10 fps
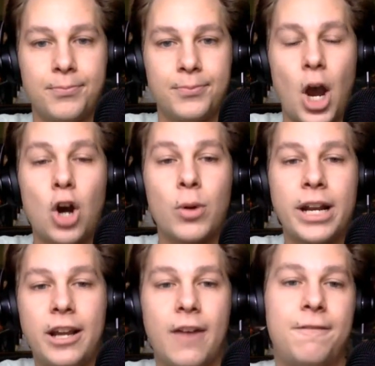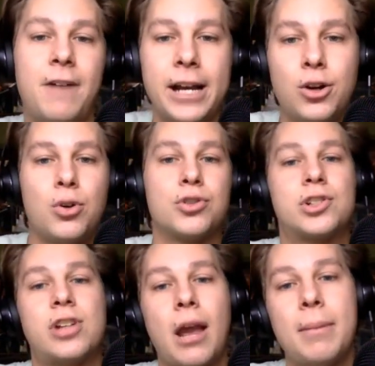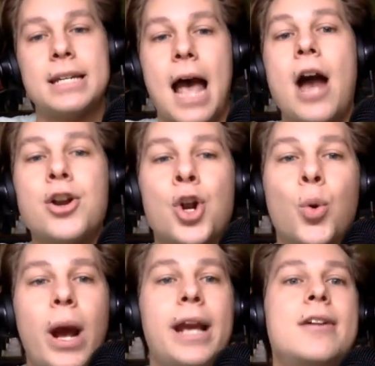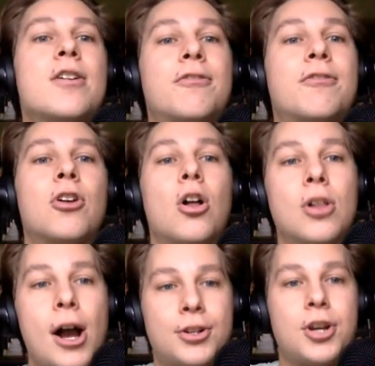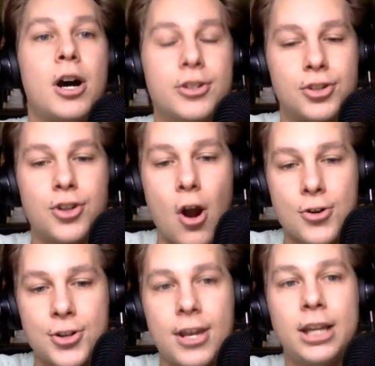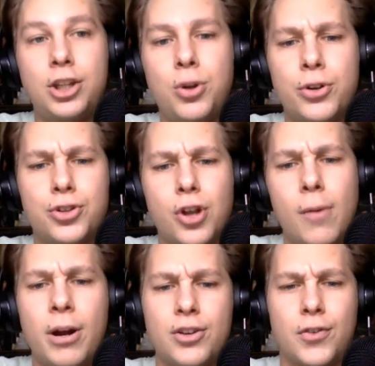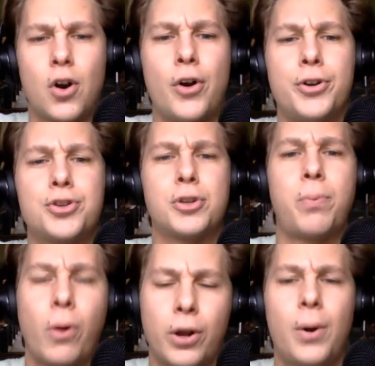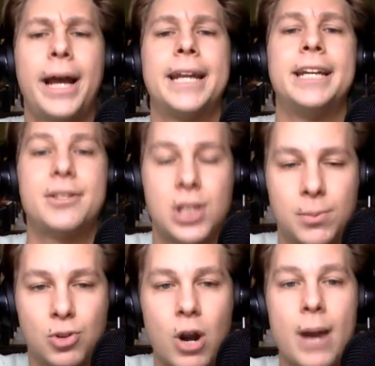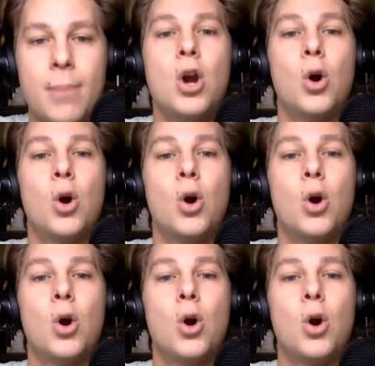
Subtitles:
Alrighty, final segment underway here for Locked On Stars. Thank you so much for all your support. Go ahead and hit subscribe.